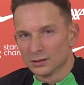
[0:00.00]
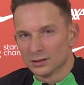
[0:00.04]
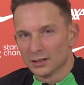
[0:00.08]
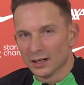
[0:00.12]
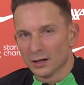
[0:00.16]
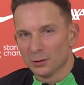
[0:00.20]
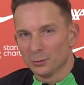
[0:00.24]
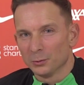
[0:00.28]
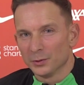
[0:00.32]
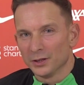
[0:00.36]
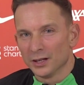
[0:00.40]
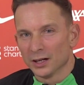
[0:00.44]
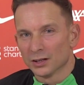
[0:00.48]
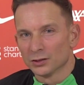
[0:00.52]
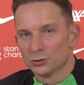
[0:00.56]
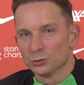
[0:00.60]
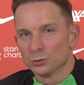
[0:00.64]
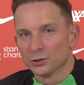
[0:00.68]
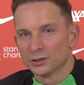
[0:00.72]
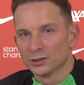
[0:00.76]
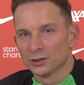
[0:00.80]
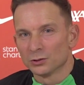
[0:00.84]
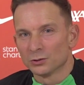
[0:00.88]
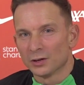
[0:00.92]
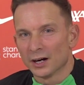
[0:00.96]
that we are
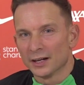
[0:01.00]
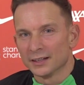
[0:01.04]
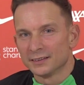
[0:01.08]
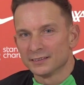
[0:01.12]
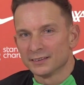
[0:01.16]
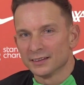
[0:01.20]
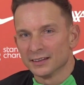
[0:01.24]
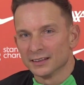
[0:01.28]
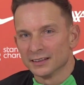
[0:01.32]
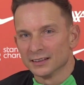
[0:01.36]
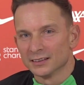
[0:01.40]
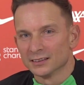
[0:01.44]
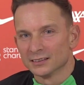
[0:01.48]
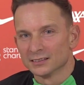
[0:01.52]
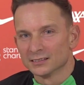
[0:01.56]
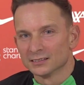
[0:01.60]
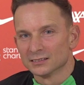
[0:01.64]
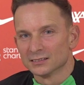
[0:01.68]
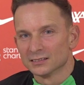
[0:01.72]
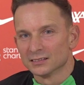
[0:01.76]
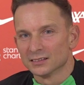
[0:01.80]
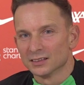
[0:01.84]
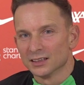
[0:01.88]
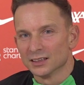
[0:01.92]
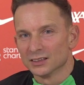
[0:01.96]
doing the right thing
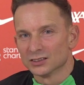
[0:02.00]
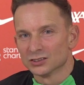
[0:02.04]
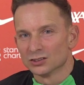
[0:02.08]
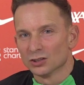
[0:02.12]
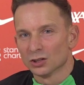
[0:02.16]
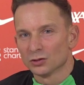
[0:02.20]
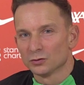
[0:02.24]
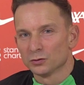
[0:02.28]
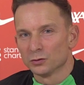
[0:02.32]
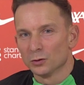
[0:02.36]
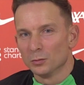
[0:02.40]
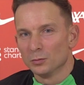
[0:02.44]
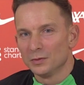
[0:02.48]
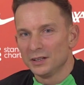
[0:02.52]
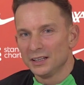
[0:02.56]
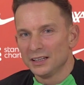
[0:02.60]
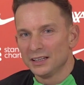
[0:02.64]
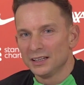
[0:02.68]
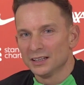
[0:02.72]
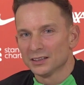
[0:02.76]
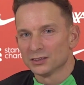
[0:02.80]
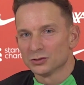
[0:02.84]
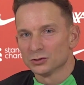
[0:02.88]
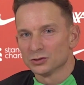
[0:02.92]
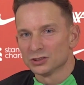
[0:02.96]
it's not for me
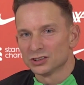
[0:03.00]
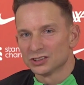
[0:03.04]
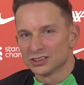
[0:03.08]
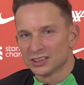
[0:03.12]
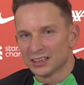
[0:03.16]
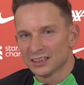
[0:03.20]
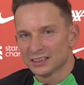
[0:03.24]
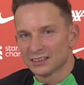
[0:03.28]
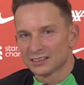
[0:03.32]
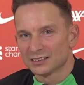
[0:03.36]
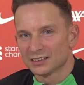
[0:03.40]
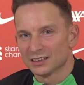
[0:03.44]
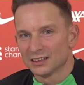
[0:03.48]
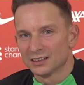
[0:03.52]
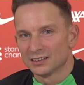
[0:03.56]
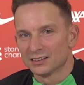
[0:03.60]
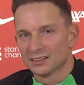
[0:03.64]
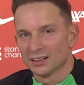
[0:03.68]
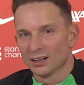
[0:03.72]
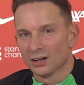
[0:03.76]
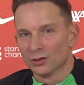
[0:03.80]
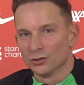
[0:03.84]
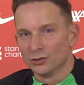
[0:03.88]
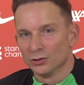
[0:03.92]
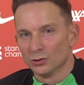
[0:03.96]
here to sit and
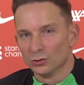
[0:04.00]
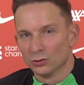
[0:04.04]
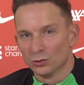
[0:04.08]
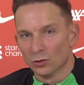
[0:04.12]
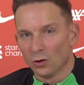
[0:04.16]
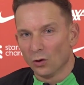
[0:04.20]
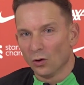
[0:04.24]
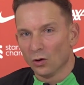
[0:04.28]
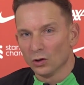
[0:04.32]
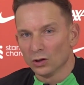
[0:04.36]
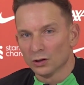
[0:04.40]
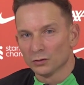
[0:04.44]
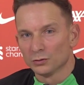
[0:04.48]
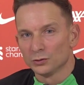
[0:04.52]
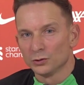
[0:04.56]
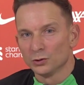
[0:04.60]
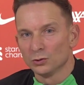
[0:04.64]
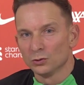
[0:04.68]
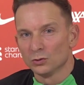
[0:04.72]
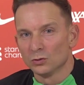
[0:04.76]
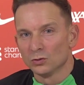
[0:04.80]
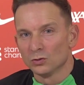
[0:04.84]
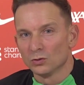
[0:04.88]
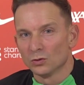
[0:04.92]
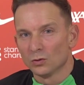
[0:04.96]
tell you, all of
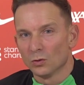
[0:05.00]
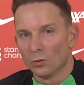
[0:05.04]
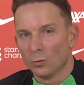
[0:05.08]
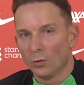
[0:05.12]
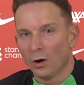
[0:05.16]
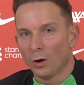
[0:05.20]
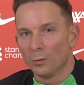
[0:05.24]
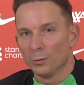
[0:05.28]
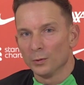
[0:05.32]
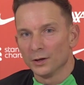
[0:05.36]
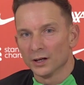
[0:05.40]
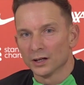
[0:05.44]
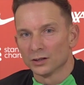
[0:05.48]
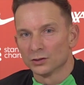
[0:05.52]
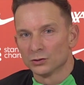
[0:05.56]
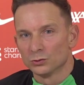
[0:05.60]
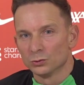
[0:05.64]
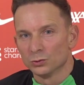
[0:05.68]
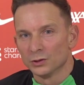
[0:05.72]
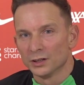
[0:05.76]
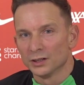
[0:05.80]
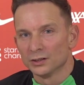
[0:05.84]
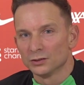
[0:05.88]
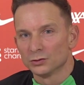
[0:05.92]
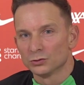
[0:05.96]
you, what we are
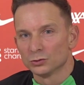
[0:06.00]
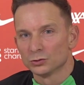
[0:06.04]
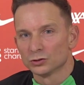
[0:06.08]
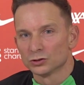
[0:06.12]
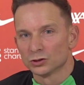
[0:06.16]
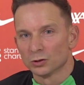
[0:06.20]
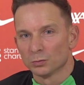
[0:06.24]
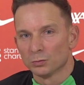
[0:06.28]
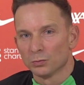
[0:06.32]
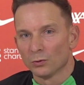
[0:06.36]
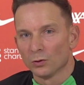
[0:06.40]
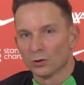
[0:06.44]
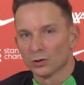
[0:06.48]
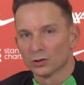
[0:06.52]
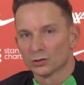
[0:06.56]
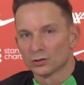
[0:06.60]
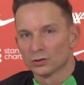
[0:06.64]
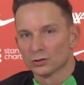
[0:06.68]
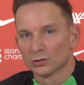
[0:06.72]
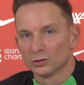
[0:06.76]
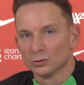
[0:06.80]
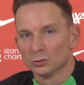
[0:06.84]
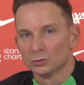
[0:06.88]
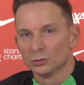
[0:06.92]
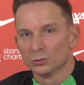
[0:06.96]
doing to support
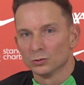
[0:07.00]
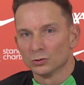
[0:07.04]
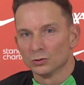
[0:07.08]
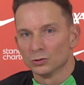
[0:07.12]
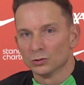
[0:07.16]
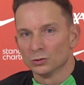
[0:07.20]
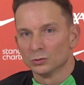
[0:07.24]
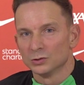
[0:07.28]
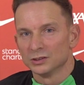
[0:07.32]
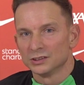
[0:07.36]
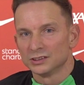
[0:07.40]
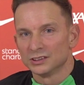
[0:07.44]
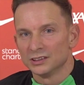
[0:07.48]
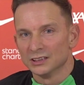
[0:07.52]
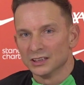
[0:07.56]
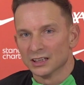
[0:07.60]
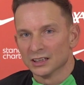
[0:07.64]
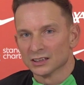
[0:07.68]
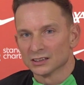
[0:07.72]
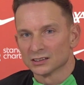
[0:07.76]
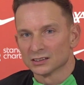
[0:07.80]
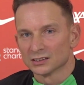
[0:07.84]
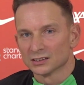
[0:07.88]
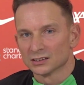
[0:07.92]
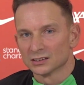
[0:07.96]
Luis
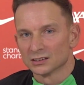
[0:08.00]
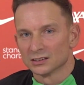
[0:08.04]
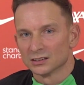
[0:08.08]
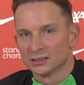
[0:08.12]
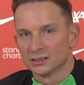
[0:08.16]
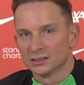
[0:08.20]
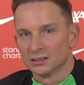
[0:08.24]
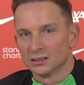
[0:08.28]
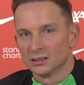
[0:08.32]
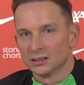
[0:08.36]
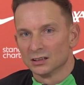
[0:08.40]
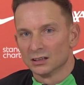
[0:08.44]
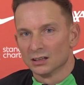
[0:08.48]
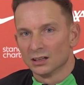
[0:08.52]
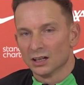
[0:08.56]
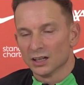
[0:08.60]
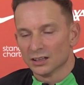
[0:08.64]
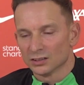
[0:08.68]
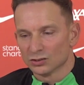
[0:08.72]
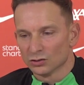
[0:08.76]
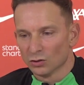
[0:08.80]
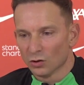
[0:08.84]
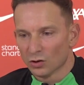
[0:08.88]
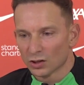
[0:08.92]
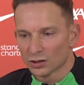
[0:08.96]
Diaz.
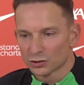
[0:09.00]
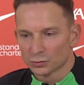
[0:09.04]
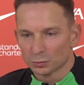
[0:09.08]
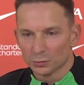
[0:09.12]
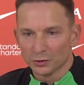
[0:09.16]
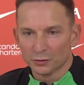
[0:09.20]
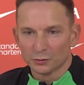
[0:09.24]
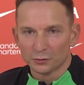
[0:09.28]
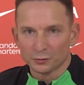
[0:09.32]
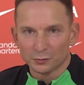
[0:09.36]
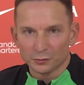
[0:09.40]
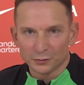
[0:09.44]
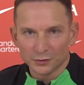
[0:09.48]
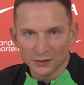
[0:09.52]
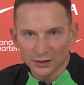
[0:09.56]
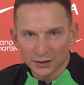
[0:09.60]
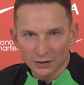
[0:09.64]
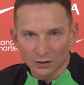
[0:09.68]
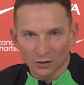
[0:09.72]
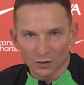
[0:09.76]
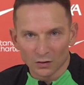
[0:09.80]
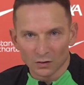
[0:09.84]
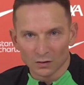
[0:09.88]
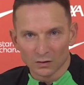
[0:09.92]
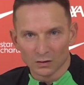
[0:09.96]
As long as we
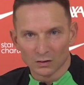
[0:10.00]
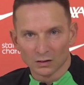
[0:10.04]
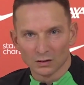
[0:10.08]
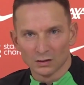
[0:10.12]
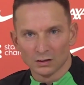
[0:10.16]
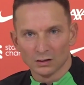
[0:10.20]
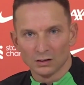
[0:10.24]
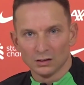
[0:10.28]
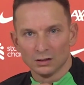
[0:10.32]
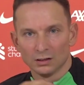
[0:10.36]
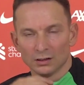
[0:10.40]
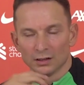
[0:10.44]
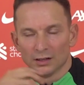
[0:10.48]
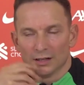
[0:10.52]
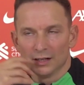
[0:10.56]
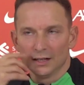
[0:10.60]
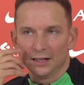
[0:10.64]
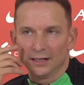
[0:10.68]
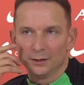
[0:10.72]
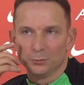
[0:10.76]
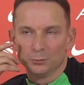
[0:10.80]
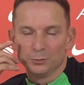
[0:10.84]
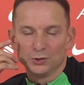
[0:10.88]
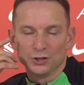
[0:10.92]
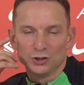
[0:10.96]
feel
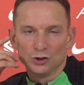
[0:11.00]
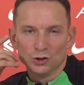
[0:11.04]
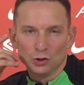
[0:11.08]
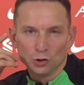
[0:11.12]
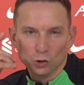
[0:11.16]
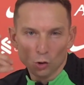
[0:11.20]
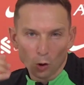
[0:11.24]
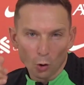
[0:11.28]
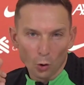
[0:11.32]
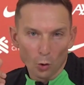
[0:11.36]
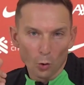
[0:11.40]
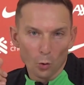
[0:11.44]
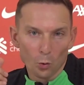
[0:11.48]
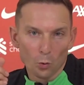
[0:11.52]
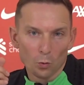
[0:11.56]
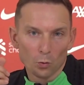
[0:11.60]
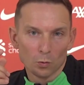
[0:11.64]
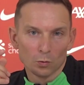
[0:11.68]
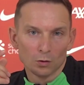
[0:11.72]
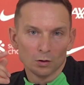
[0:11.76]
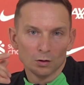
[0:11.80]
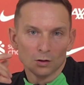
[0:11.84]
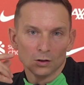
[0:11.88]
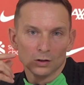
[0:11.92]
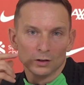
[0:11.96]
and we know
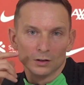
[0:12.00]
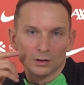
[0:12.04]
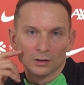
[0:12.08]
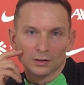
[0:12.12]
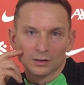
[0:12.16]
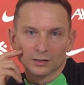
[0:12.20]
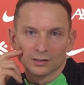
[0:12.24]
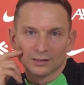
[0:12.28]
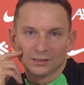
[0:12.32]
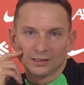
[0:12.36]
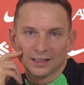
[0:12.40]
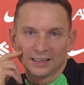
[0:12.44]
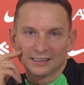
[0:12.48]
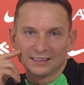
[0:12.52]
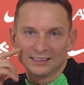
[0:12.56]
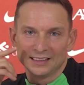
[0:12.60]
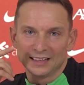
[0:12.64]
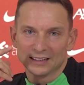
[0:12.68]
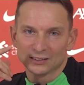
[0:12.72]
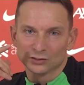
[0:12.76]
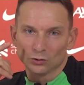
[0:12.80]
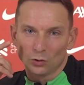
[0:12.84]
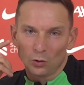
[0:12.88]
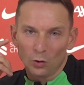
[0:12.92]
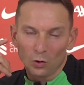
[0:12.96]
that he
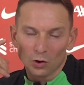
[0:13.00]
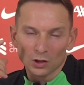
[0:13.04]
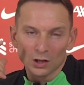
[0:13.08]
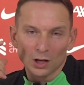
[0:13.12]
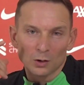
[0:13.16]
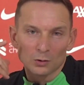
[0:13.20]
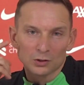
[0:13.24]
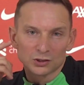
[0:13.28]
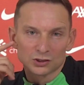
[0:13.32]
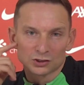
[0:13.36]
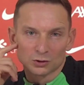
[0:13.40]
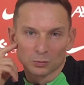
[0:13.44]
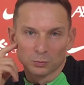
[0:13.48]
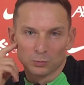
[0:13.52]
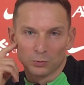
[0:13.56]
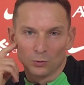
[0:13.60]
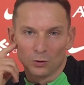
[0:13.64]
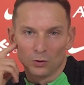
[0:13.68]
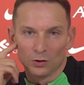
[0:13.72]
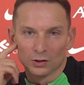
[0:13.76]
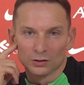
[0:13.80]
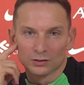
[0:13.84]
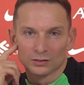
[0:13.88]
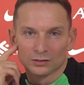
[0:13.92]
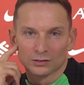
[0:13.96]
has all our
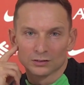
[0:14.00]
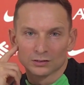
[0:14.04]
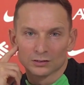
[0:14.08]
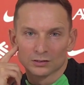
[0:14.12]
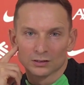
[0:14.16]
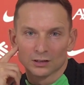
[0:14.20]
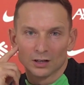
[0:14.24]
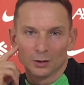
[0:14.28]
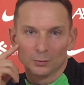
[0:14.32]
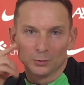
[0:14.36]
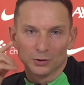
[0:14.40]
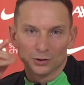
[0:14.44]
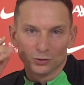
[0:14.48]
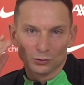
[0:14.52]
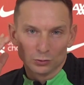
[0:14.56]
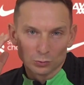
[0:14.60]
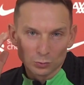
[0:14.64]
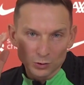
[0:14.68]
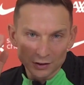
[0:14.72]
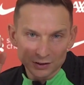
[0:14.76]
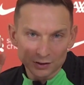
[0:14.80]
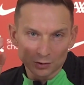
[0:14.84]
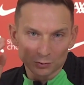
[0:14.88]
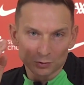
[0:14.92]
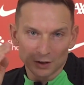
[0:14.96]
support and we're
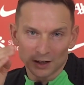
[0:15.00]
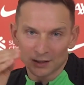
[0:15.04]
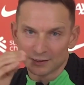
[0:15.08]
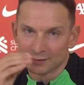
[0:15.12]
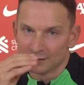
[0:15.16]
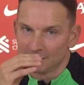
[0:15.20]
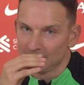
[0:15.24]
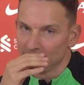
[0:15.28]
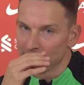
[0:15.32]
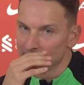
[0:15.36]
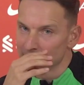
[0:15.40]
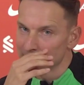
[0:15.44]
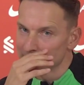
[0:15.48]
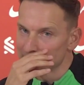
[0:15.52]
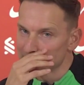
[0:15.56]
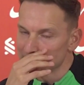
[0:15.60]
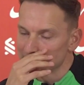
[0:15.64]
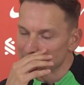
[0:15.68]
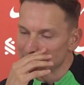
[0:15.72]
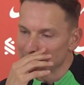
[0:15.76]
doing the right things,